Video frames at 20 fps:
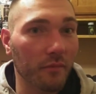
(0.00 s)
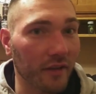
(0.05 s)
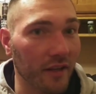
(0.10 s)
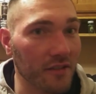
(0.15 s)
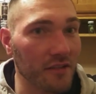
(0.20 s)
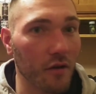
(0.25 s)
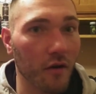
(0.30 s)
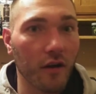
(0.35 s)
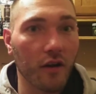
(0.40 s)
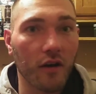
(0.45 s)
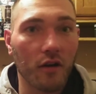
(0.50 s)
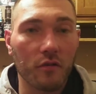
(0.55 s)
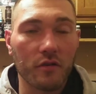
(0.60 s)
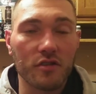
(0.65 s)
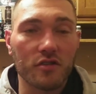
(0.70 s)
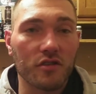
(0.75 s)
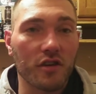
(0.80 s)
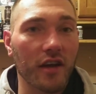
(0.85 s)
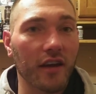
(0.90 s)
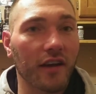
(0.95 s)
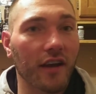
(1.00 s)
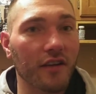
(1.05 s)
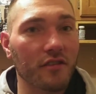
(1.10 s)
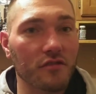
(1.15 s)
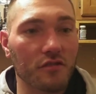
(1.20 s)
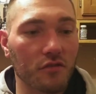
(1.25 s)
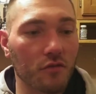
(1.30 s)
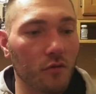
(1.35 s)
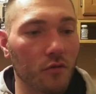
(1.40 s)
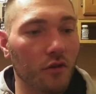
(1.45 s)
And that's how I always check. I
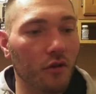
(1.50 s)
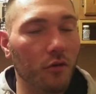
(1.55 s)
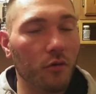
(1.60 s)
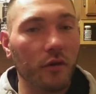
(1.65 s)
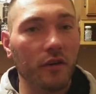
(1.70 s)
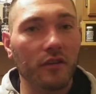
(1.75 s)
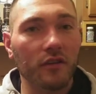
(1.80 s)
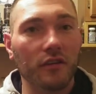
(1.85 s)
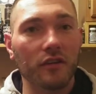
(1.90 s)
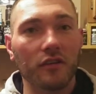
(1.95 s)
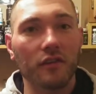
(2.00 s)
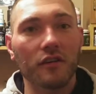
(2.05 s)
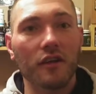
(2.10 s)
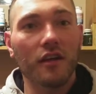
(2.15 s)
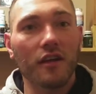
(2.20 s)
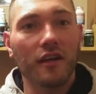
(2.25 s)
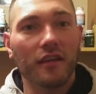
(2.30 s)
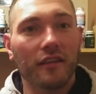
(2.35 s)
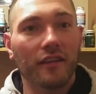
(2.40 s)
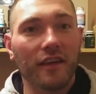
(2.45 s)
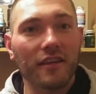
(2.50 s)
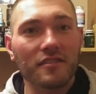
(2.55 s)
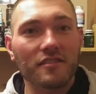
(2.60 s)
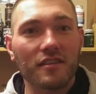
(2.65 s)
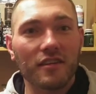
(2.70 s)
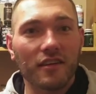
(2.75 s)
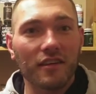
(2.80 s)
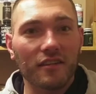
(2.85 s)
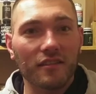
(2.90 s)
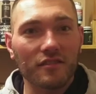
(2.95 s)
just do a quick little, that's
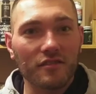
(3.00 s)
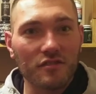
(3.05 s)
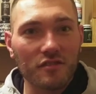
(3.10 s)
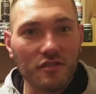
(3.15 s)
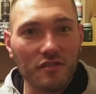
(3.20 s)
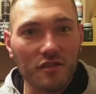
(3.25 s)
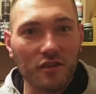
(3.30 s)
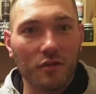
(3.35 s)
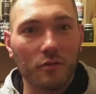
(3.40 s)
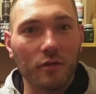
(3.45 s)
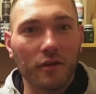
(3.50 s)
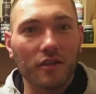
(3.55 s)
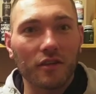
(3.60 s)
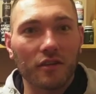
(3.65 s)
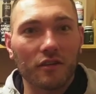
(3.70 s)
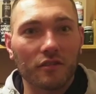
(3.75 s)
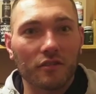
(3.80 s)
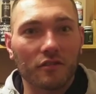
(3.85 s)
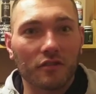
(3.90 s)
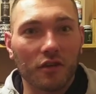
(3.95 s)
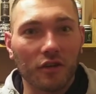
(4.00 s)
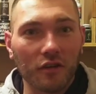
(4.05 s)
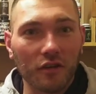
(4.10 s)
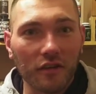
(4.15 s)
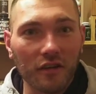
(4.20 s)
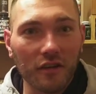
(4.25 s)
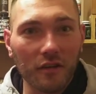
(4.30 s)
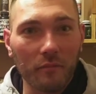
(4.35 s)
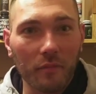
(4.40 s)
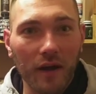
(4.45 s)
it. Just a quick little turn
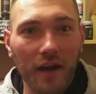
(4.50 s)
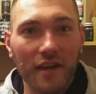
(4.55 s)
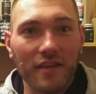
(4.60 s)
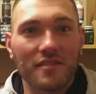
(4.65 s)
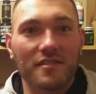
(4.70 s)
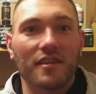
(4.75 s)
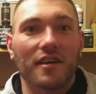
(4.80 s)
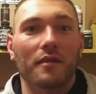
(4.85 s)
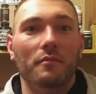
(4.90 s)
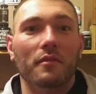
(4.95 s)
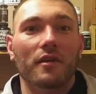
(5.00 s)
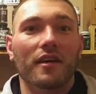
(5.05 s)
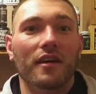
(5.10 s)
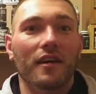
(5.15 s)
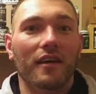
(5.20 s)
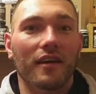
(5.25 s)
of the bicep.